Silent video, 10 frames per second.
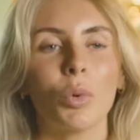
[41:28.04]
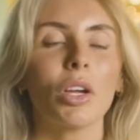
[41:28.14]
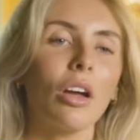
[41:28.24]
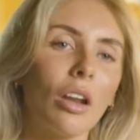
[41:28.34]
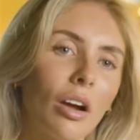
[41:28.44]
We
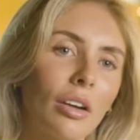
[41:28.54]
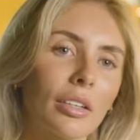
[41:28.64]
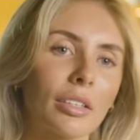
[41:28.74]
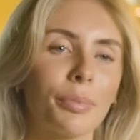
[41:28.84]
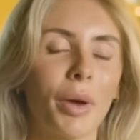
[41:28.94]
got
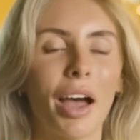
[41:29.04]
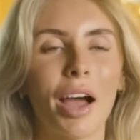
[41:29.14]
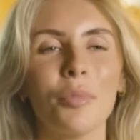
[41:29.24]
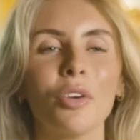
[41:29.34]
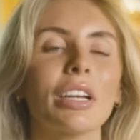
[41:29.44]
along, but
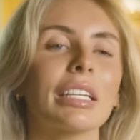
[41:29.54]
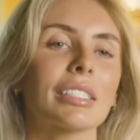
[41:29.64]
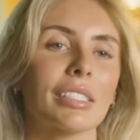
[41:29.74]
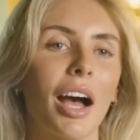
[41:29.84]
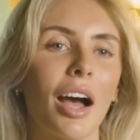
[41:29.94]
I'm not really
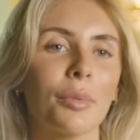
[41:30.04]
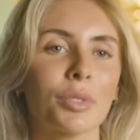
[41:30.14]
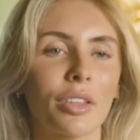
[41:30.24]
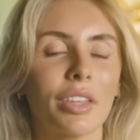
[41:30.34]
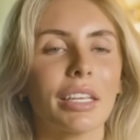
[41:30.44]
his type,
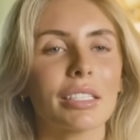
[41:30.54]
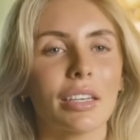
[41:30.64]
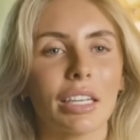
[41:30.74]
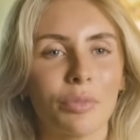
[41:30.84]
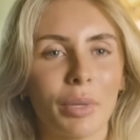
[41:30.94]
so I think he's
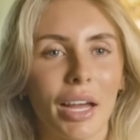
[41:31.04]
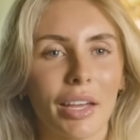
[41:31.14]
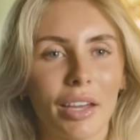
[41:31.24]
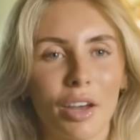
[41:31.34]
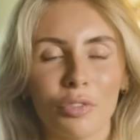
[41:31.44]
gonna give me
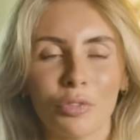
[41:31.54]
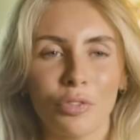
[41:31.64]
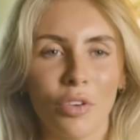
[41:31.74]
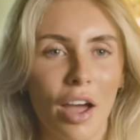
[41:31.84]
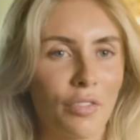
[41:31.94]
like a
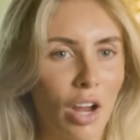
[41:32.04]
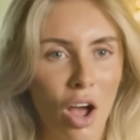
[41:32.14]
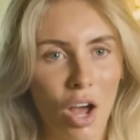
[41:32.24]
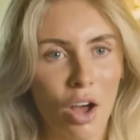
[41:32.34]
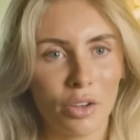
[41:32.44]

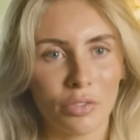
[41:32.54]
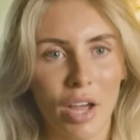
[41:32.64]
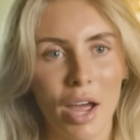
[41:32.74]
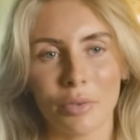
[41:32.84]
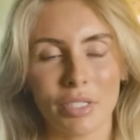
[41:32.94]
5.5
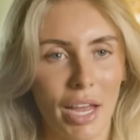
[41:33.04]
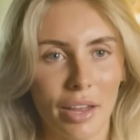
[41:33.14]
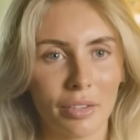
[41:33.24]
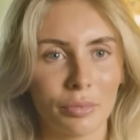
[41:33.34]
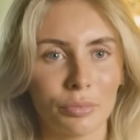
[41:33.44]
out of 10.